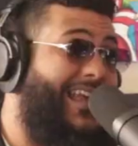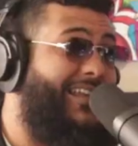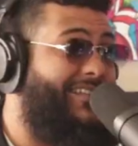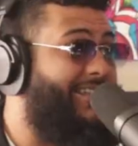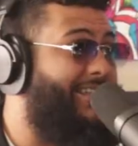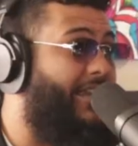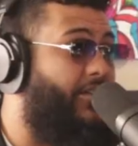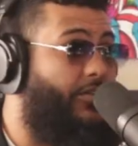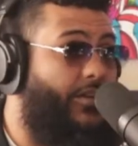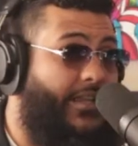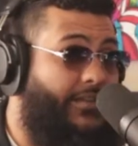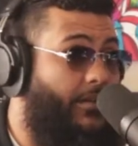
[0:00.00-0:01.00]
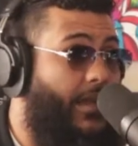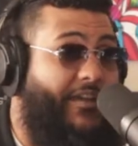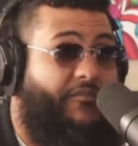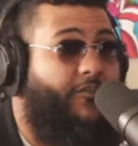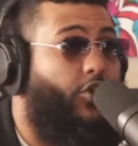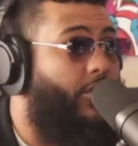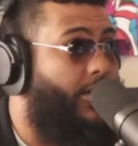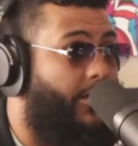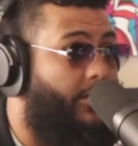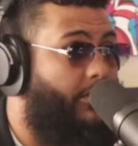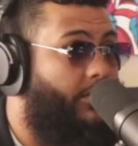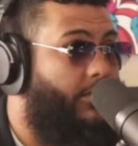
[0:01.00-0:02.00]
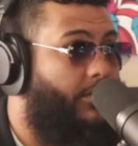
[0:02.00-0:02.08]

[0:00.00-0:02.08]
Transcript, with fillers: in yeah. Texas that are looking at Florida. They want